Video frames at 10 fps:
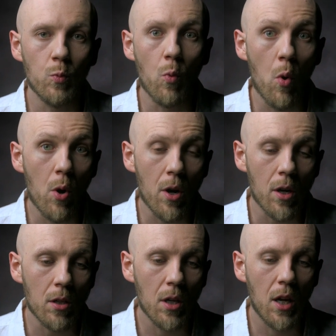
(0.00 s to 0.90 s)

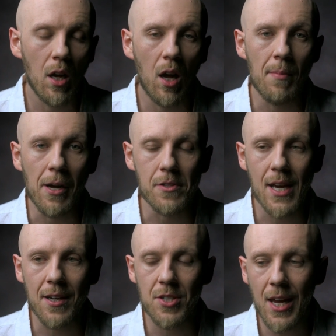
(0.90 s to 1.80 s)
war, about
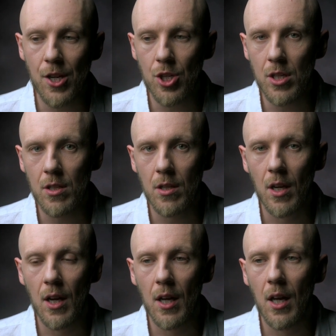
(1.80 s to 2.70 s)
taxation,
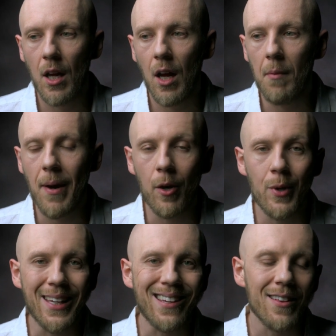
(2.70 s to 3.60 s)
about
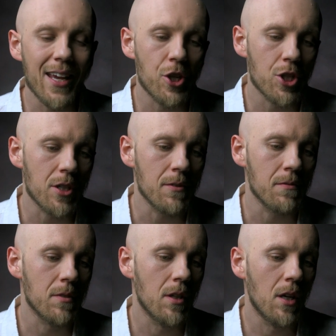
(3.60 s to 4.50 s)

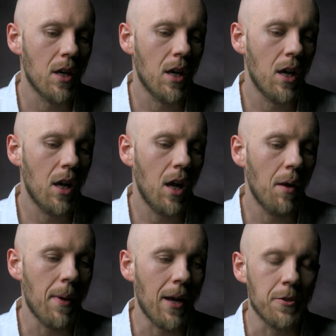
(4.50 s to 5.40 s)
regulation,
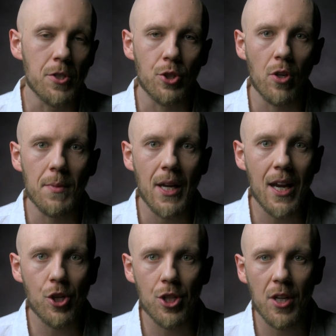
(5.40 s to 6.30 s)
about
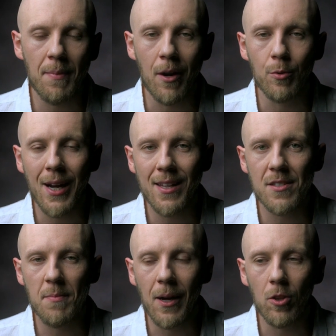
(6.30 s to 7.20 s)
discrimination, about rights,
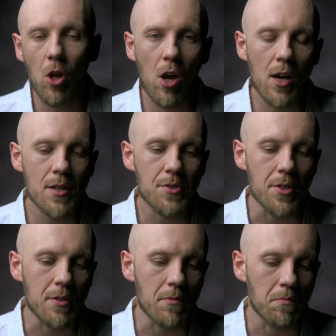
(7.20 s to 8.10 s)
about laws,
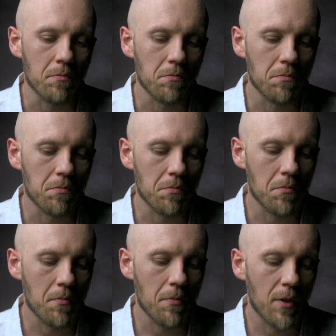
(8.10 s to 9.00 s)
and
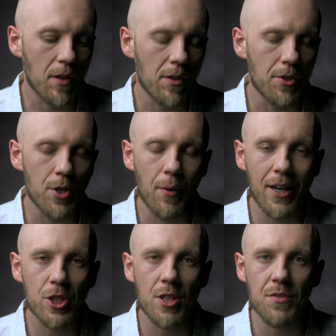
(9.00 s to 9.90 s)
the
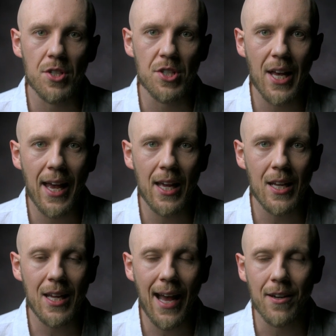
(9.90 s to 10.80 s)
direction of
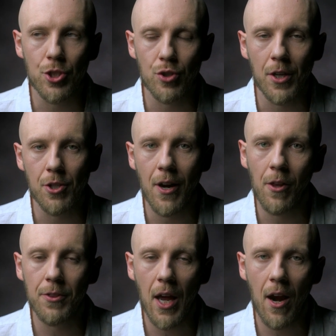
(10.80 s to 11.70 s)
society, how to structure
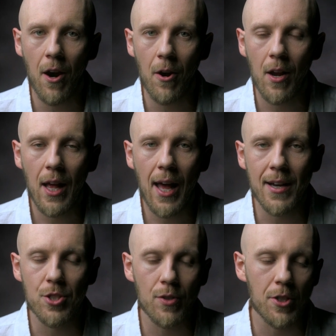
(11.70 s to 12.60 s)
healthcare, how
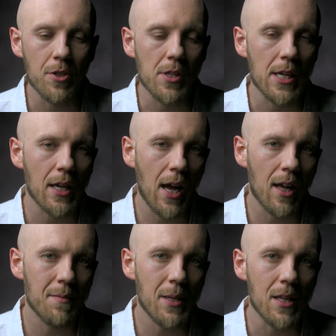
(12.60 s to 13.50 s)
to structure the
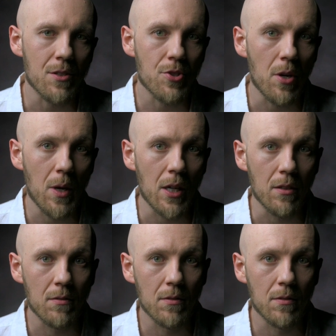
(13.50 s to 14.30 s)
economy, and so on.